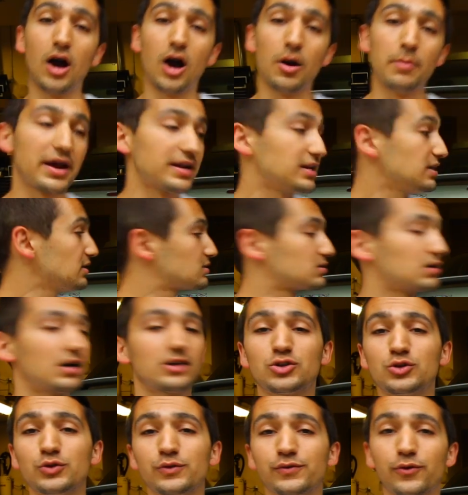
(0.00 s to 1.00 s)
on my
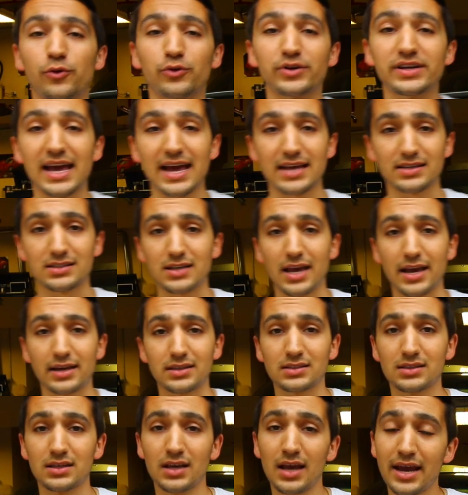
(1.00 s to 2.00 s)
Nissan
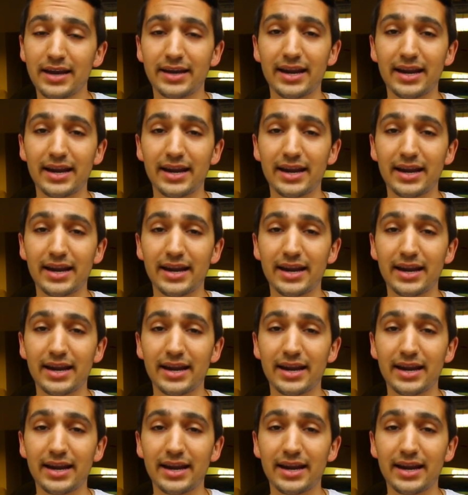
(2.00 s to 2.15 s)
240SX.